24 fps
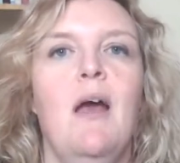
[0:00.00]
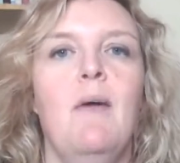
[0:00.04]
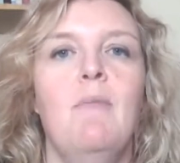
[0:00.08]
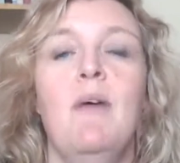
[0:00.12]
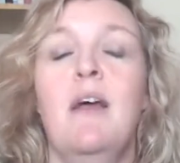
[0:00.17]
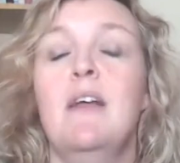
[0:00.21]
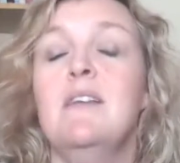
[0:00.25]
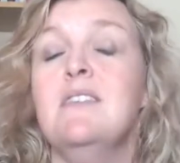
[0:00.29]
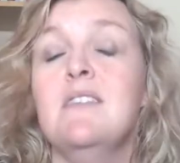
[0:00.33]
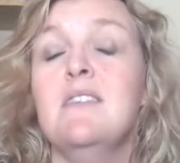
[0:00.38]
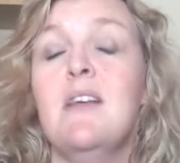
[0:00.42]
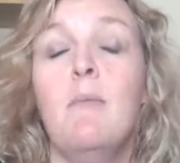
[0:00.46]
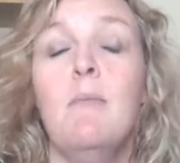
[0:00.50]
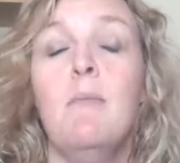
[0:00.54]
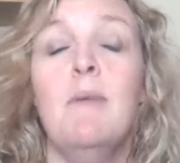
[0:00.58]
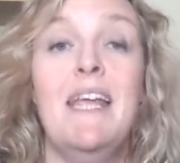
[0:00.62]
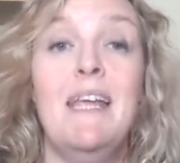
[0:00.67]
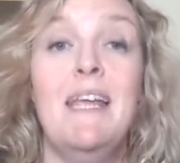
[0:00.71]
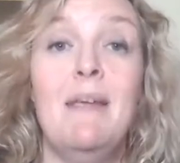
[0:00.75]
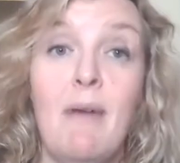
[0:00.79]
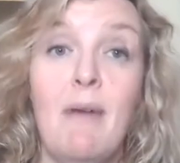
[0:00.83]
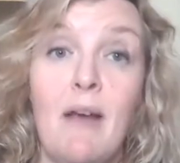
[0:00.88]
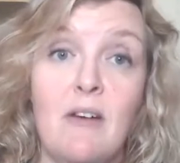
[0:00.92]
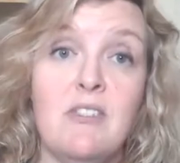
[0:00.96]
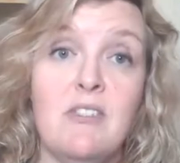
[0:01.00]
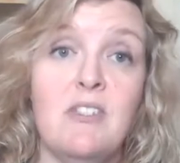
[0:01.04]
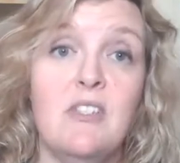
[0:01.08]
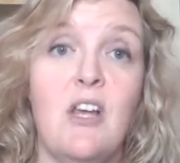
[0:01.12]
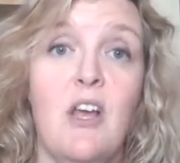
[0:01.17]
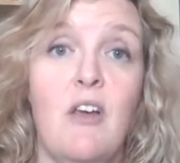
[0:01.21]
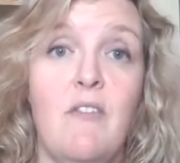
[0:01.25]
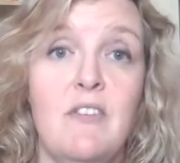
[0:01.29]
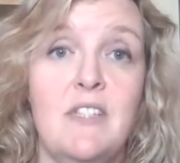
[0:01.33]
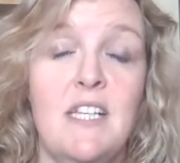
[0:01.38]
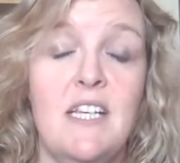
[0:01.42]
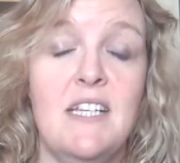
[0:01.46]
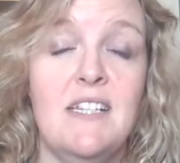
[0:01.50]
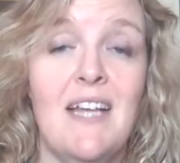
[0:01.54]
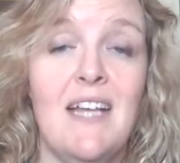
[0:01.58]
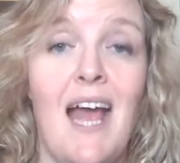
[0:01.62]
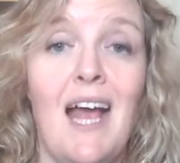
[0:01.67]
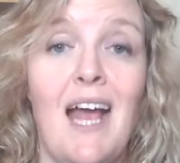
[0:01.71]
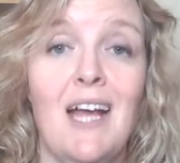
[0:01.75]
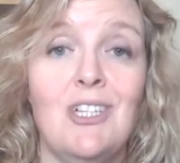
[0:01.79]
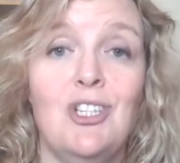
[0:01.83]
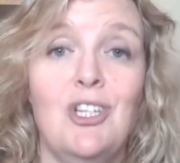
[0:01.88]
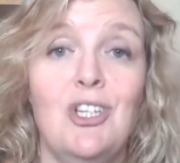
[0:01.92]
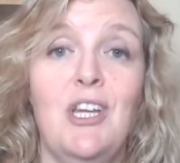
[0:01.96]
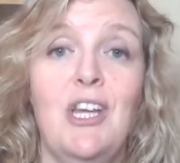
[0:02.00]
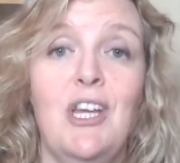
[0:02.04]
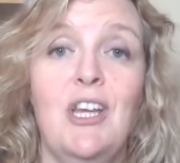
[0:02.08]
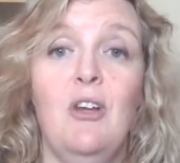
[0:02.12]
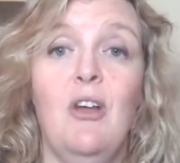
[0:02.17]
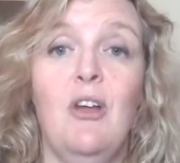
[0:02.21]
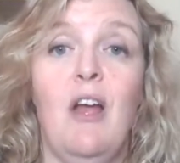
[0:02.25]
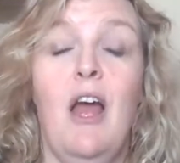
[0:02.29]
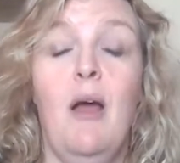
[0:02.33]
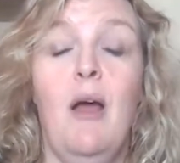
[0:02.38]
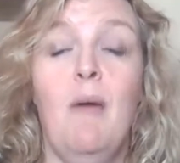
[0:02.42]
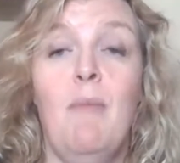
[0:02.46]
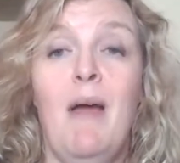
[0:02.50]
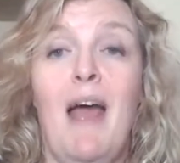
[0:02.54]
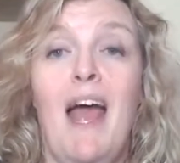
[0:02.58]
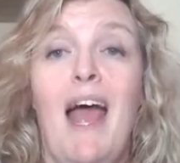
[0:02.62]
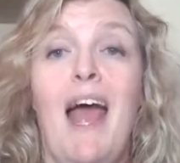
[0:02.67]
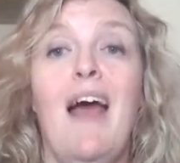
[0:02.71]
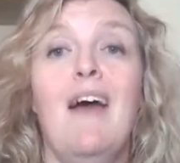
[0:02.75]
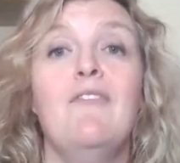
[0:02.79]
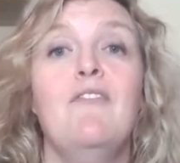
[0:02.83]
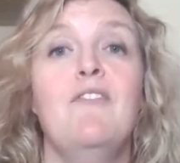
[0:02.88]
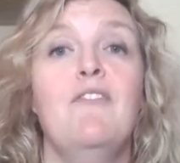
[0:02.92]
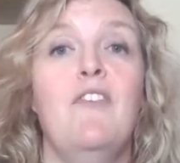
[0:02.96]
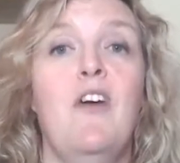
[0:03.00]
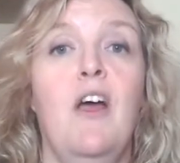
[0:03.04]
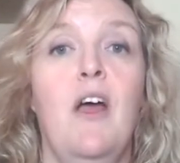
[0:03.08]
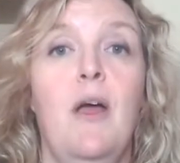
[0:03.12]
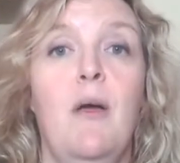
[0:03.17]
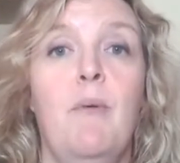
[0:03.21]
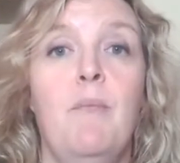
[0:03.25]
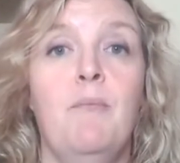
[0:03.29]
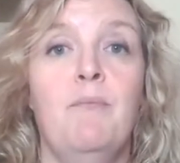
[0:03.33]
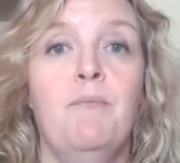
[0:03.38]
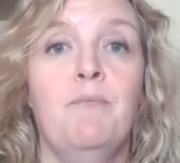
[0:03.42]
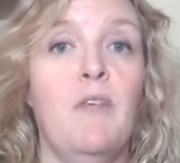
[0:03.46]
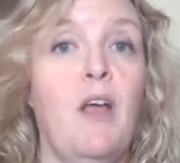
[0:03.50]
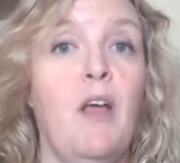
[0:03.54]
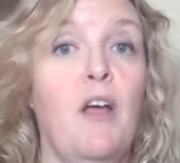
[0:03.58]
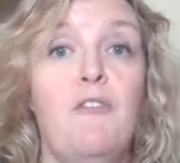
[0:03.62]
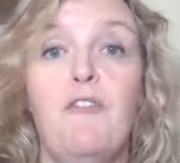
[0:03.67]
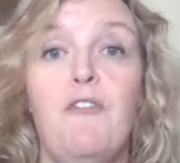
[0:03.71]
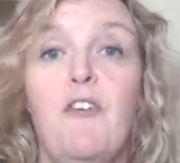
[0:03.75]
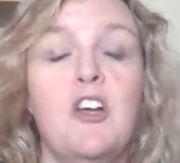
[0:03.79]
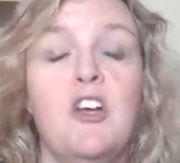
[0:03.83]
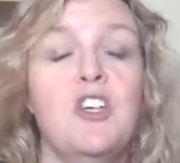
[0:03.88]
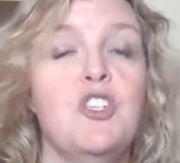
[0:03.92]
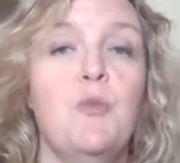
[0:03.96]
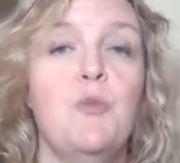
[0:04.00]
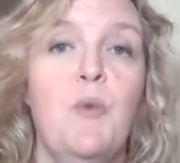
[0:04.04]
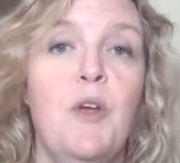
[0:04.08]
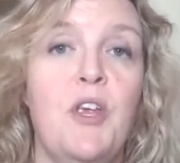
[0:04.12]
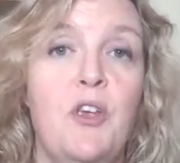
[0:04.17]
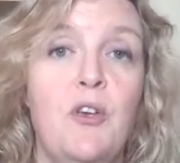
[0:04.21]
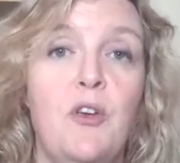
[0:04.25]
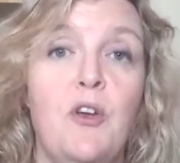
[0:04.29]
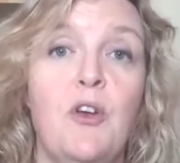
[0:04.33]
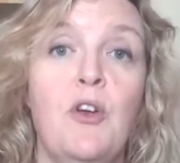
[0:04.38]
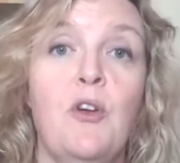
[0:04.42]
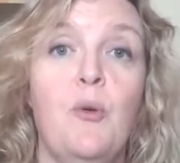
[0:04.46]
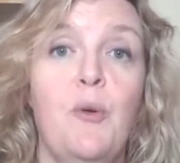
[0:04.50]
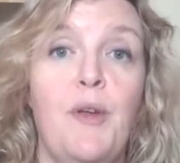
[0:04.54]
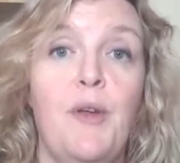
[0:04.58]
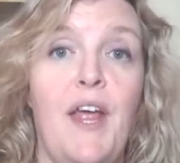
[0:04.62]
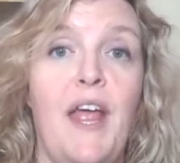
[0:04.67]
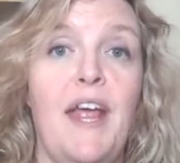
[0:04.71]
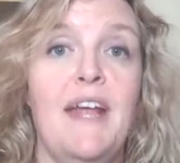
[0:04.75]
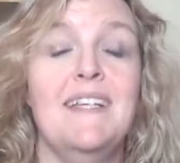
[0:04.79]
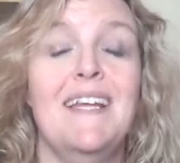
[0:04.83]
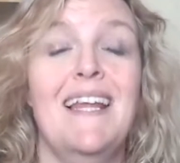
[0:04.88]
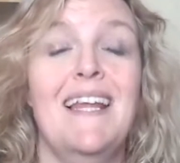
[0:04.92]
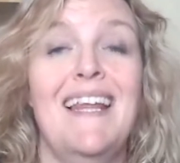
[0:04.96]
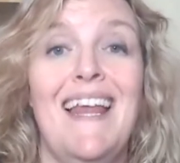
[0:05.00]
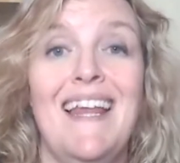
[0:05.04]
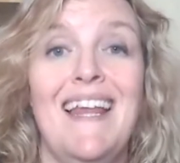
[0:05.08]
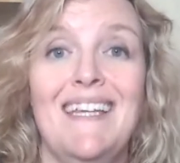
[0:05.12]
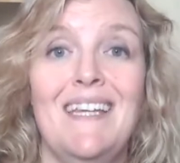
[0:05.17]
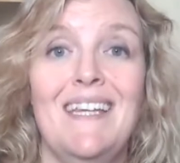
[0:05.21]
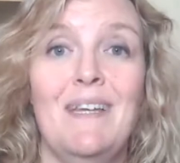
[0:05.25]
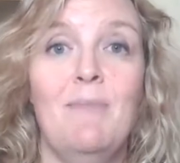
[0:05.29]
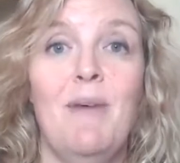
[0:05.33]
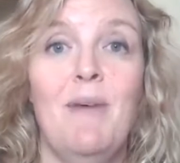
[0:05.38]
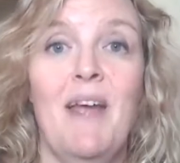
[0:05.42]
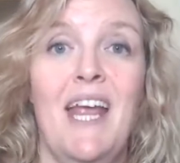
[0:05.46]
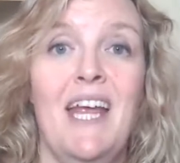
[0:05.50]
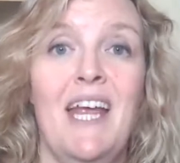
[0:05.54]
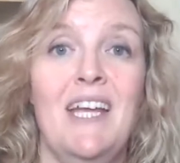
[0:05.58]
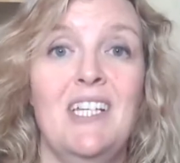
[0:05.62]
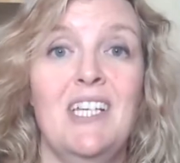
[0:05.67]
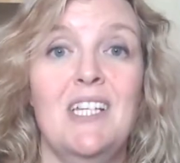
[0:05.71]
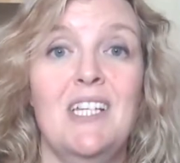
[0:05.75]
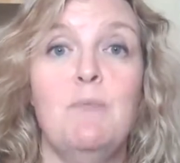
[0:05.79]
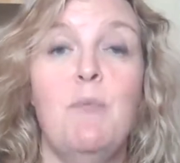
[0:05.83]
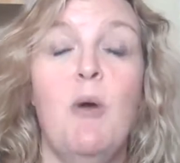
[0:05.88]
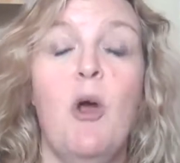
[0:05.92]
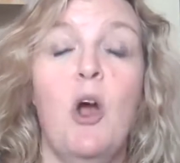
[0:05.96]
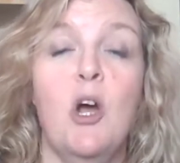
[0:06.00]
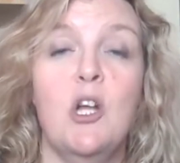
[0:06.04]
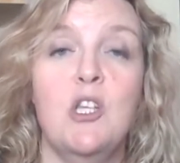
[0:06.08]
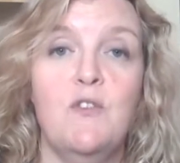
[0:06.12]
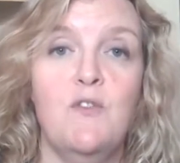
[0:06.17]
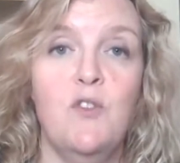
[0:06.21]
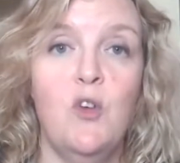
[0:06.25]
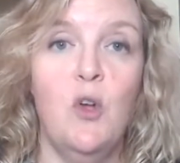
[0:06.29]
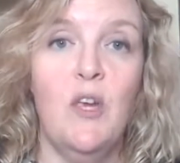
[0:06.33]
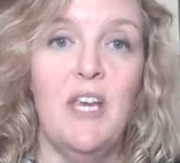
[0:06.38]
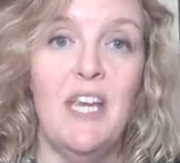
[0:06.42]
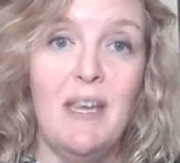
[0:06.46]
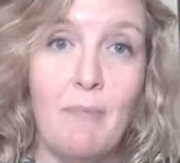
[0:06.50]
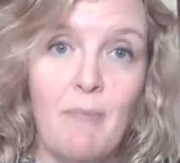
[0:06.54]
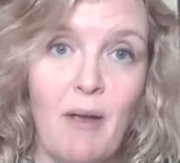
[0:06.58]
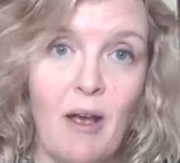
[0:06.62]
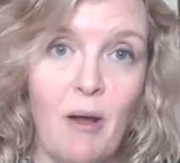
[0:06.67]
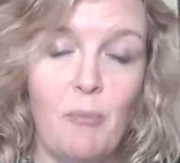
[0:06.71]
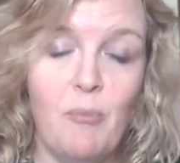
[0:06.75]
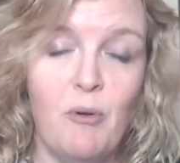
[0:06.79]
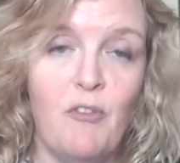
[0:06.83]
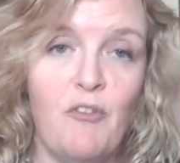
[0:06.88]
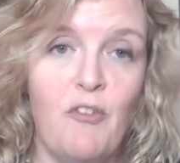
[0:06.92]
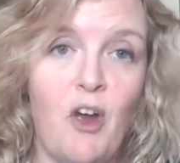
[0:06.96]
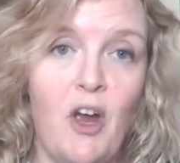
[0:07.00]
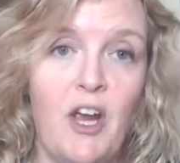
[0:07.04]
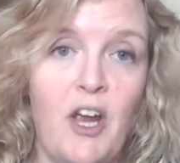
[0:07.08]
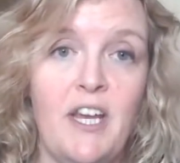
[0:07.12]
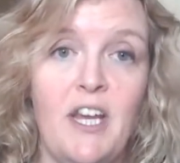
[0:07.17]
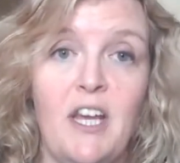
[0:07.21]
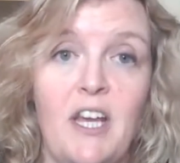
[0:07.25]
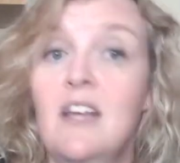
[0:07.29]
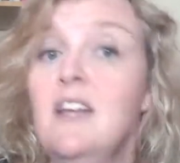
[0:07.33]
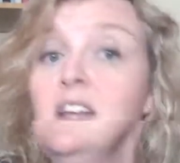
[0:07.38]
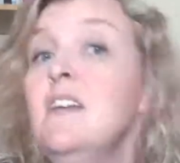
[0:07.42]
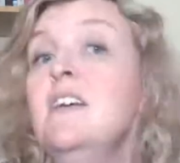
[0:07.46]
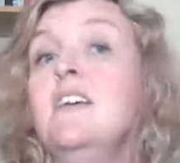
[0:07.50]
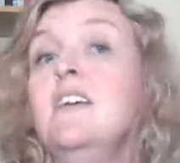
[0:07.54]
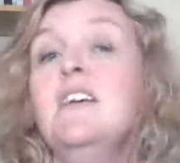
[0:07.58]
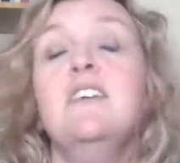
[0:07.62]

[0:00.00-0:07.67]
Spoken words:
Some email services actually have a function where you can create a landing page as part of your email provider.